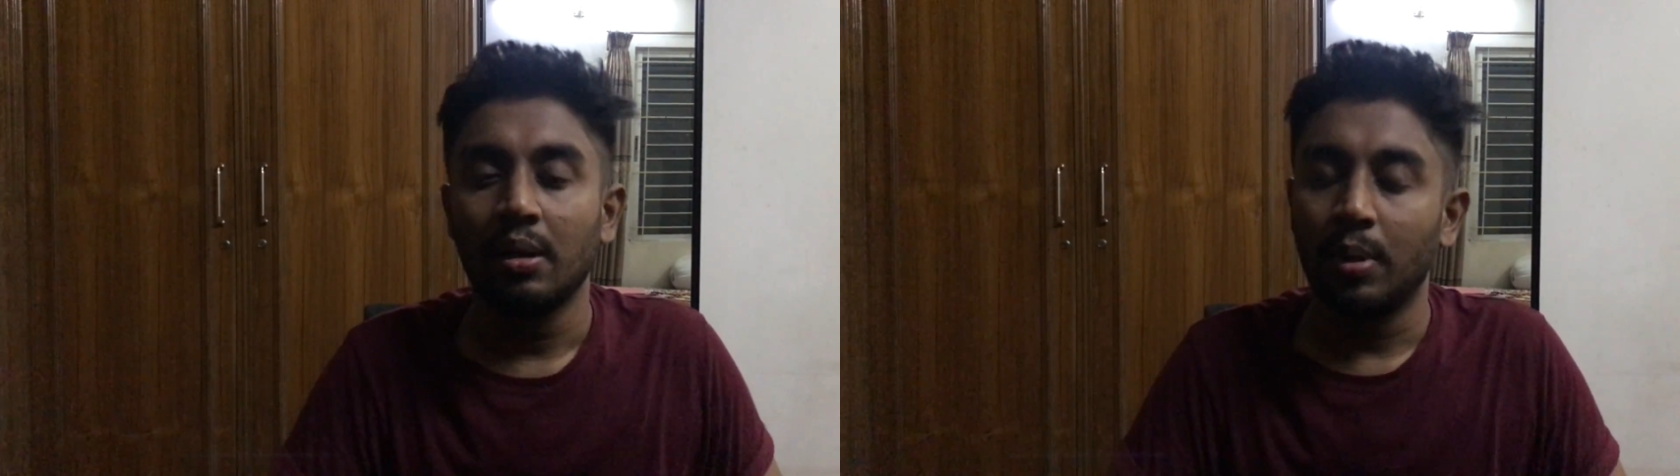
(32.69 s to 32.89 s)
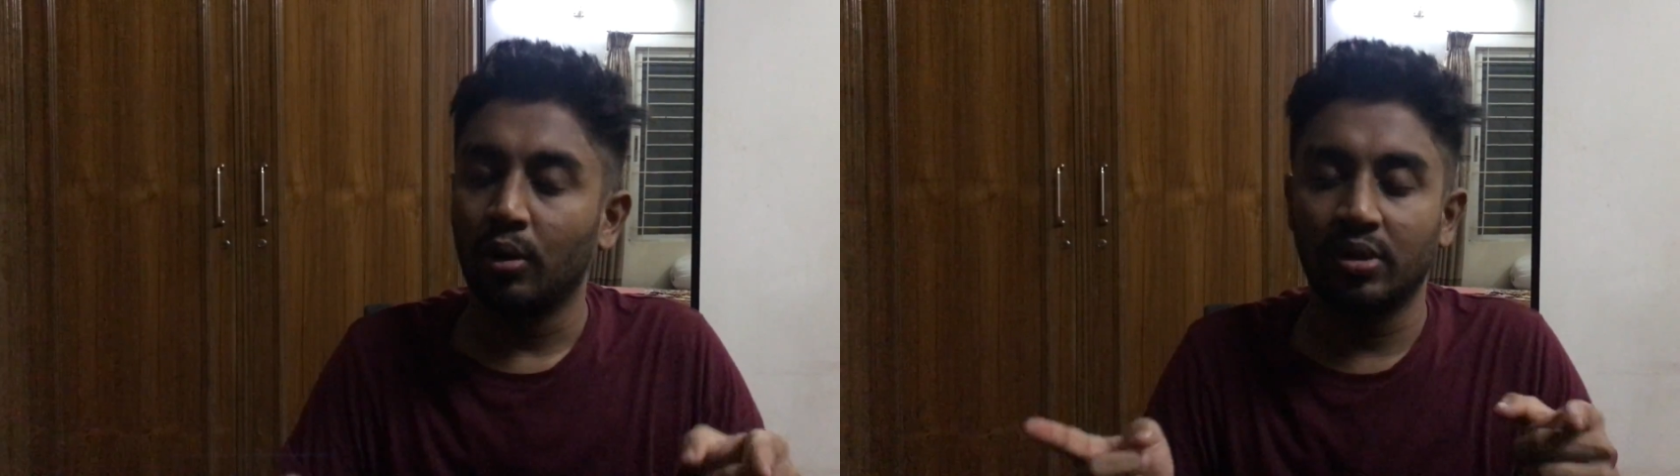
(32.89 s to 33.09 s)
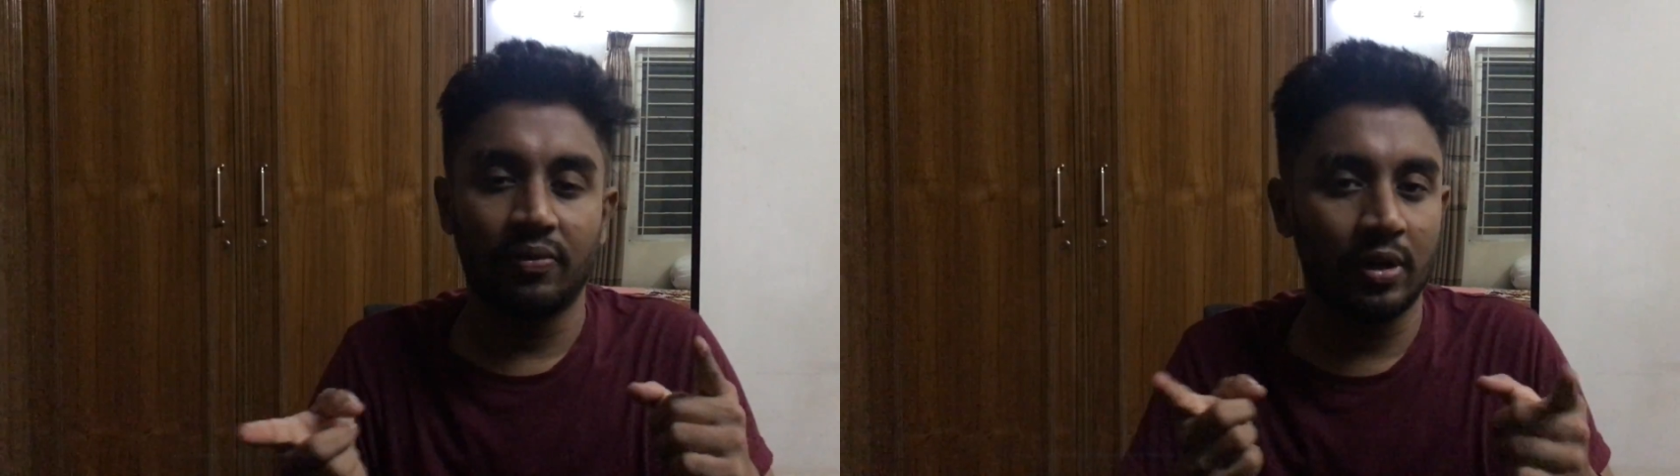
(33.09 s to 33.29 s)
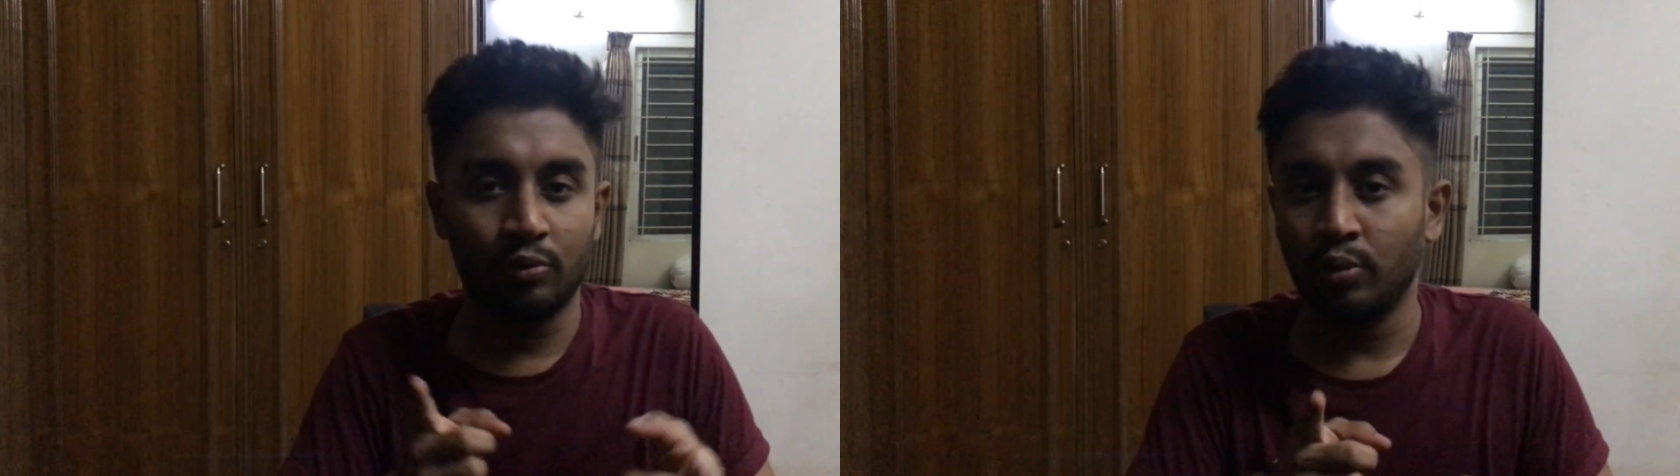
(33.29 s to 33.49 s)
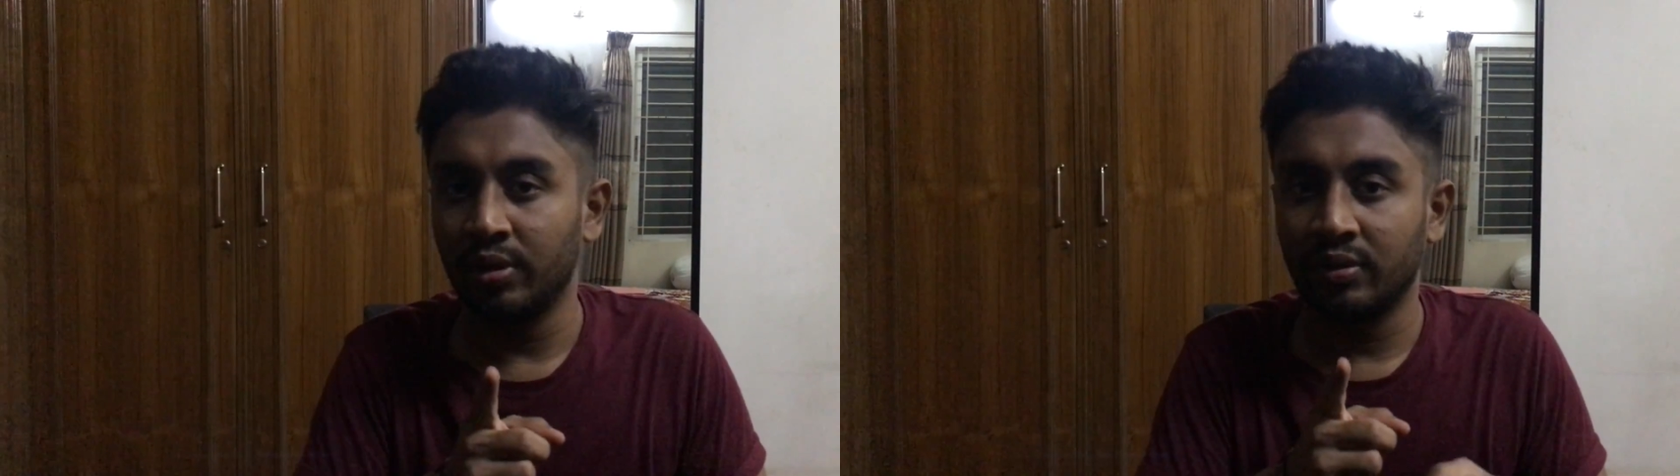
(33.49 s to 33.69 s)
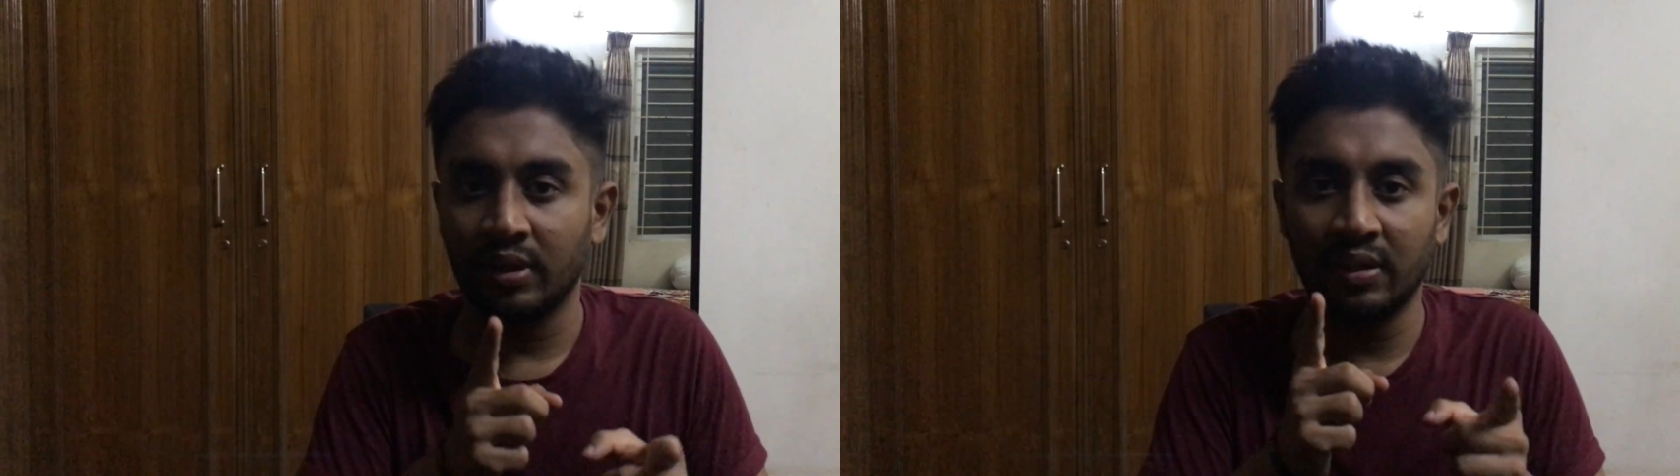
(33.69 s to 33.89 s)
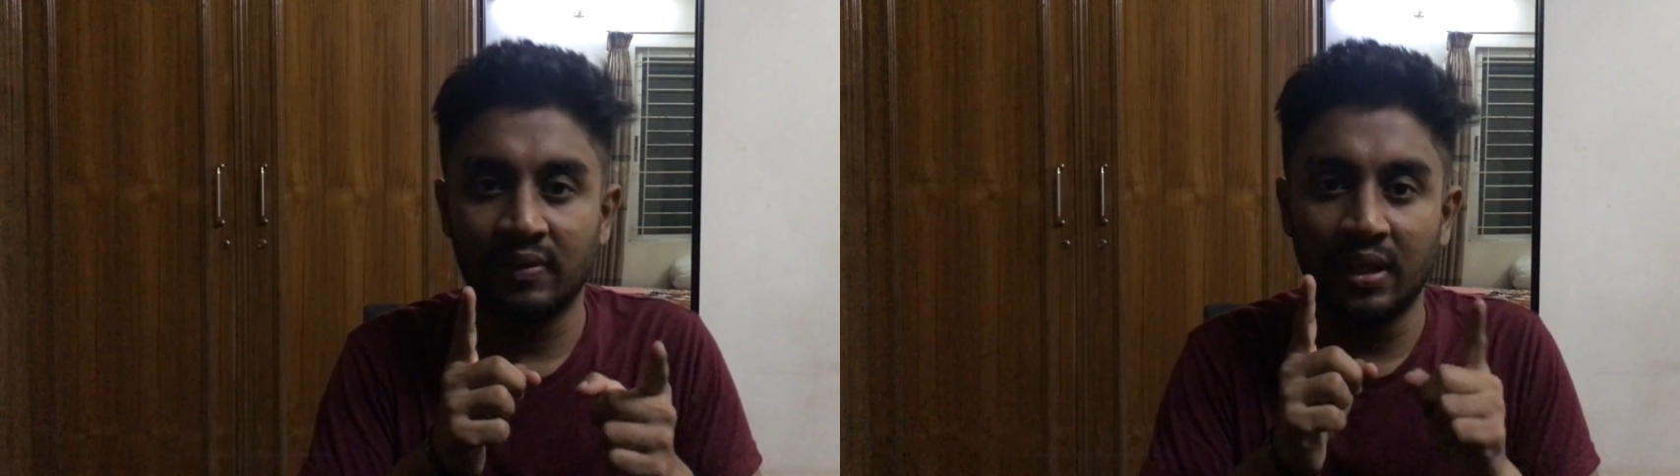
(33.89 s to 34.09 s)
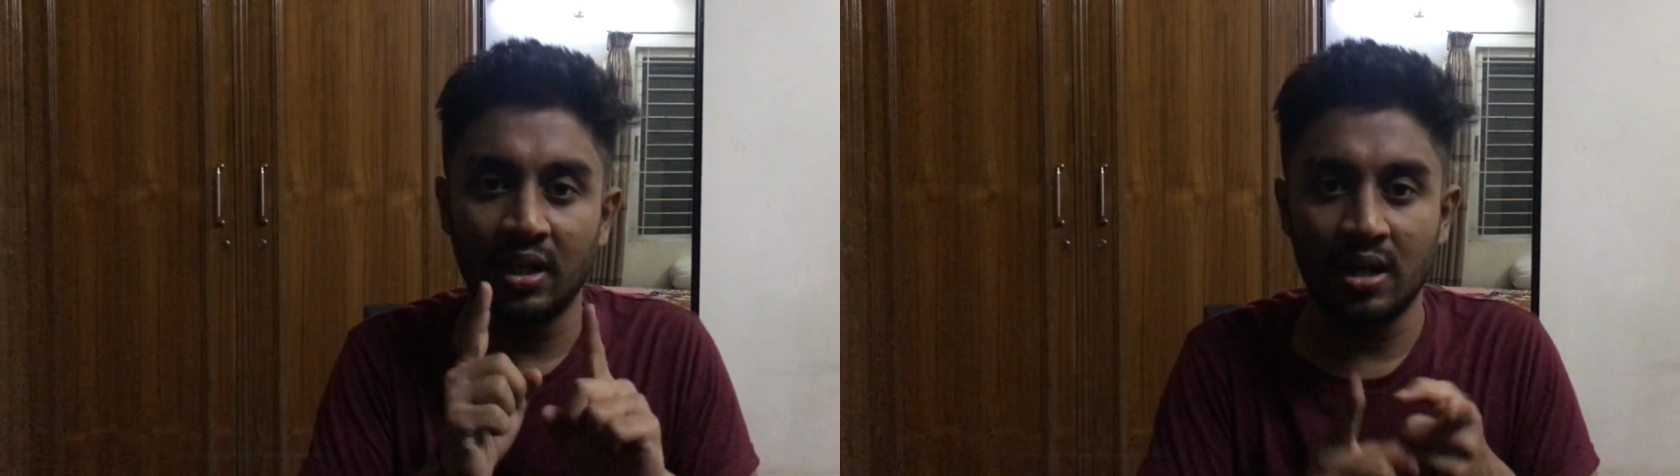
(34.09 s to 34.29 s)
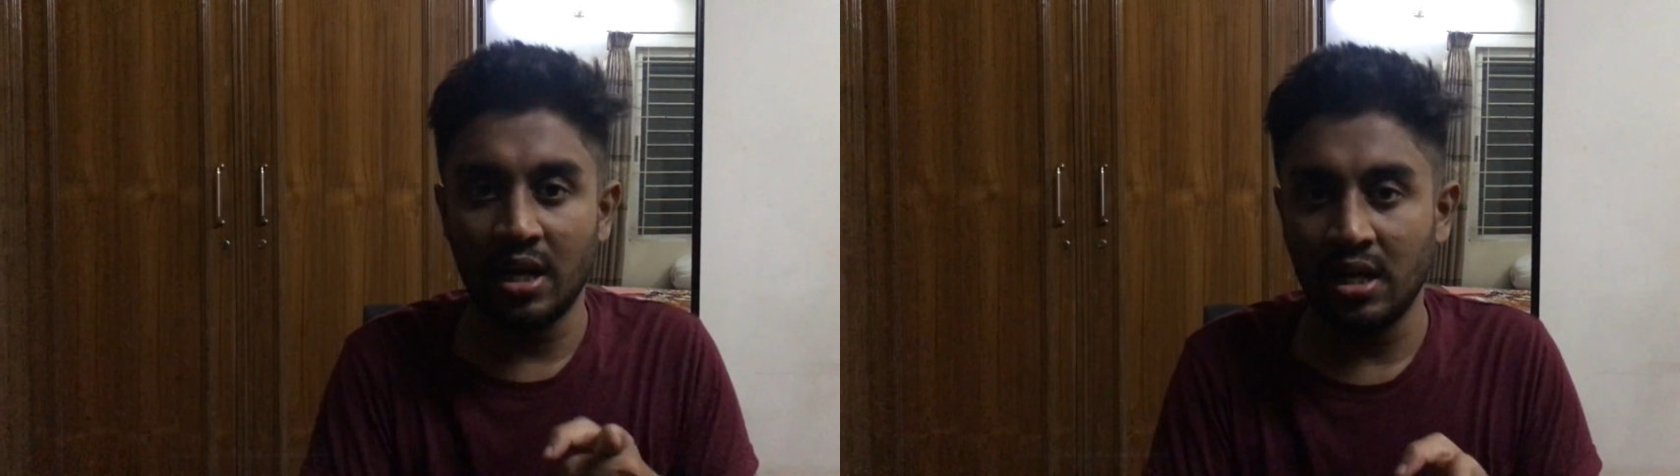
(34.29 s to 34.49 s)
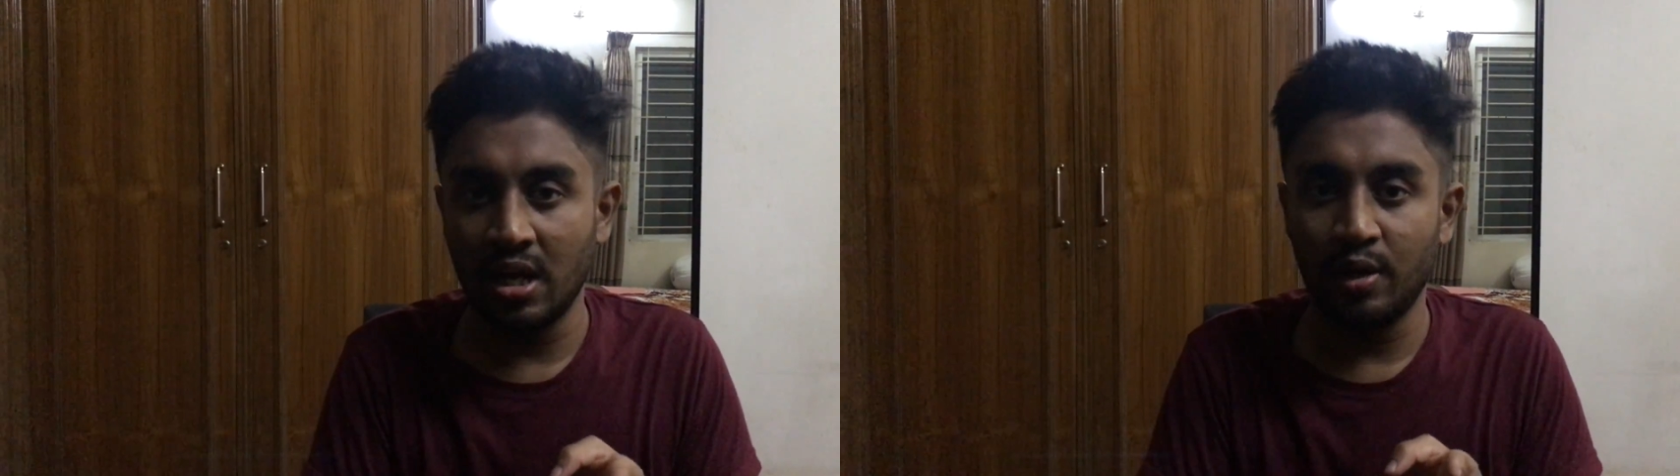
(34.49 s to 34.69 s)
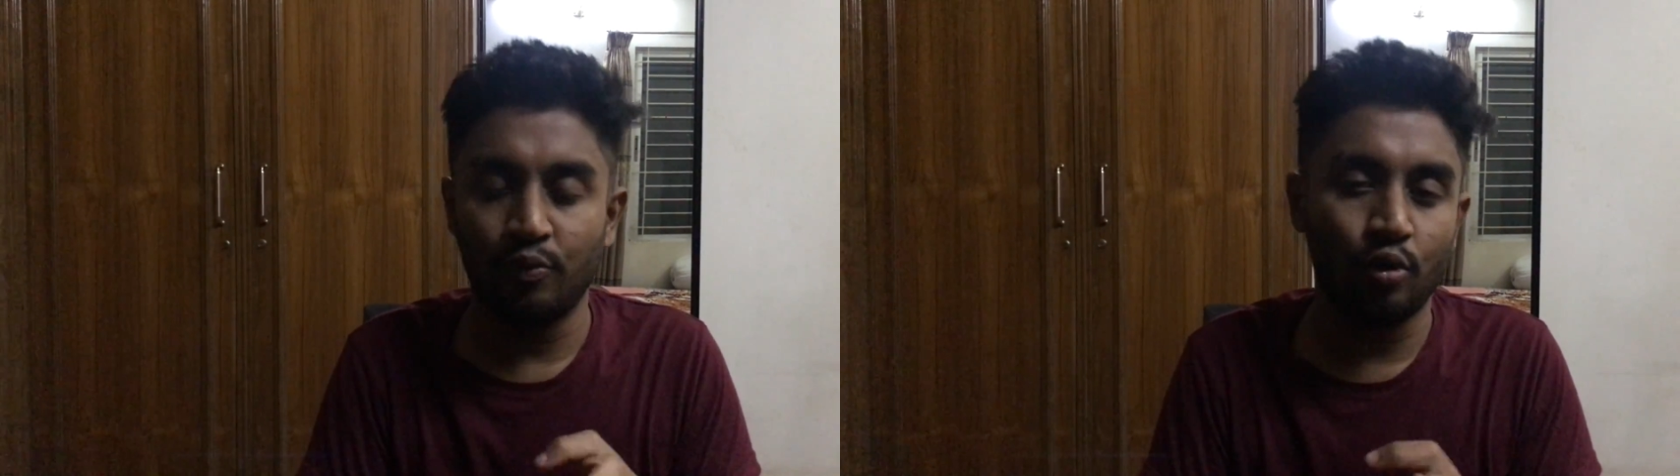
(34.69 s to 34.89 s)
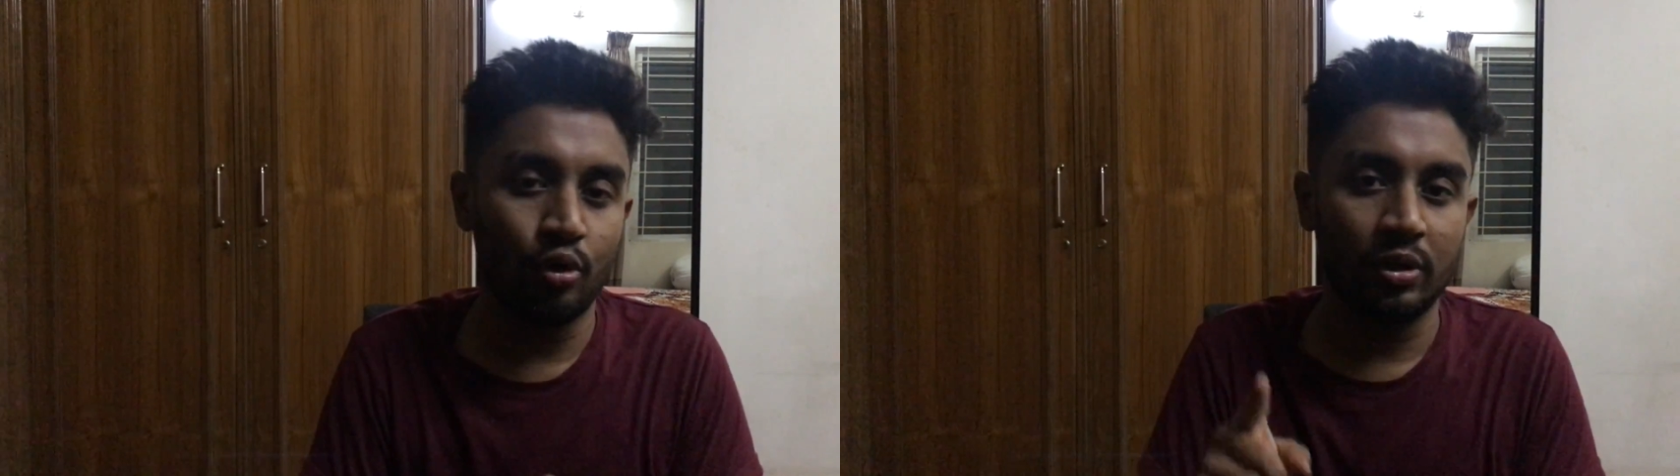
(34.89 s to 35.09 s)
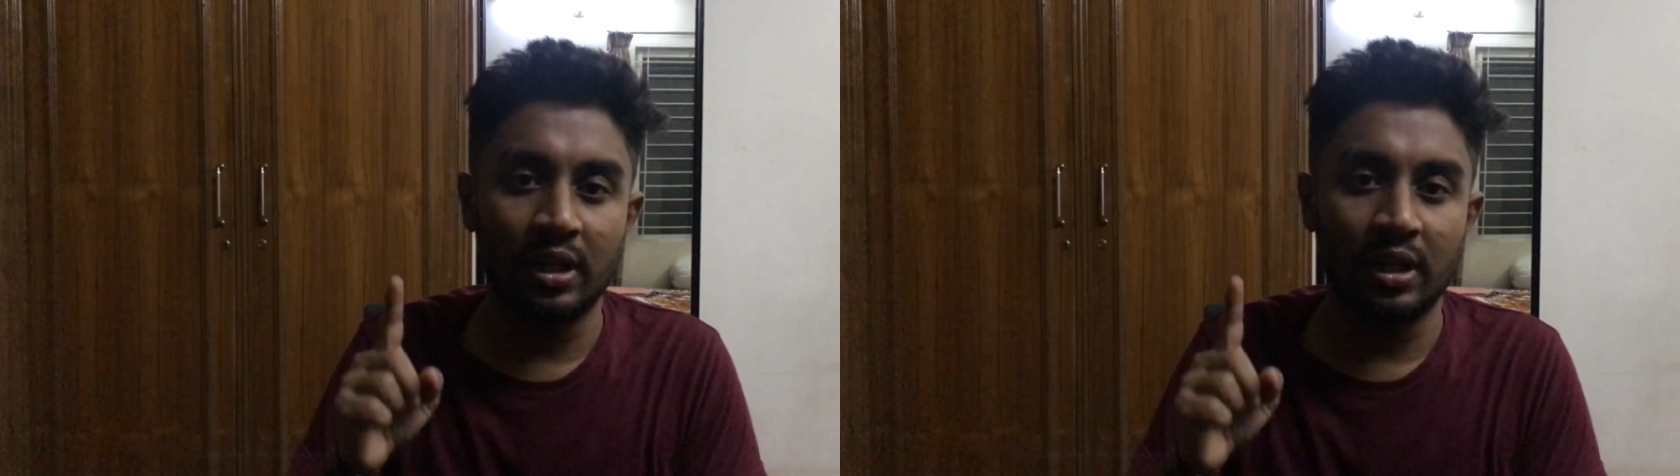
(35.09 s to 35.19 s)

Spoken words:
because the first one is set in 1994,